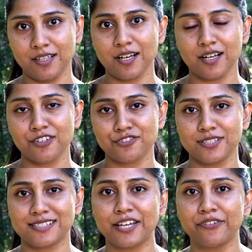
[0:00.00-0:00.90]
Our
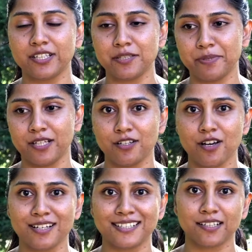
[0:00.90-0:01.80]
country is heavily dependent
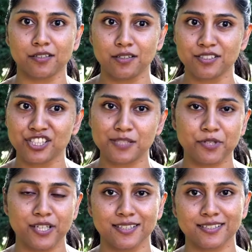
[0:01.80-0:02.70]
on technologies,
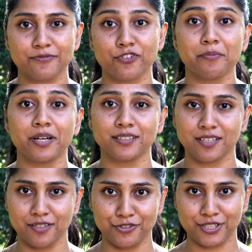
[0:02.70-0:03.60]
products from other
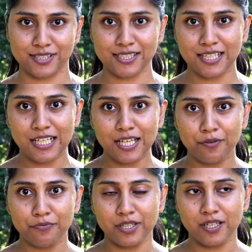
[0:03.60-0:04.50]
countries.
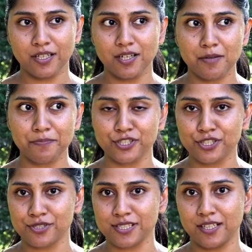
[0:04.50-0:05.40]
We are not
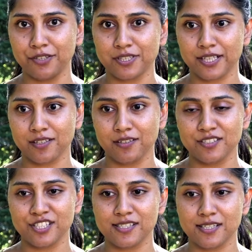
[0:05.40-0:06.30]
producing new
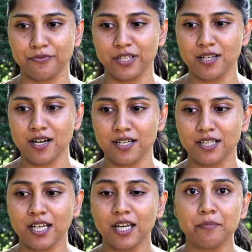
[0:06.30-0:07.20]
technologies and we are not
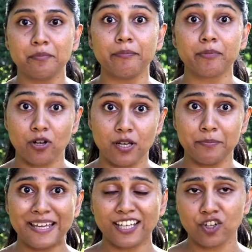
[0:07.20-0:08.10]

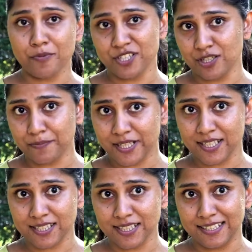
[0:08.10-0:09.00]
making commercial
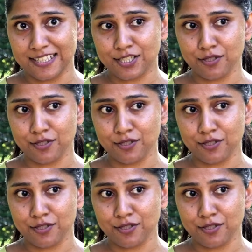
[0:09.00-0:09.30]
products like that.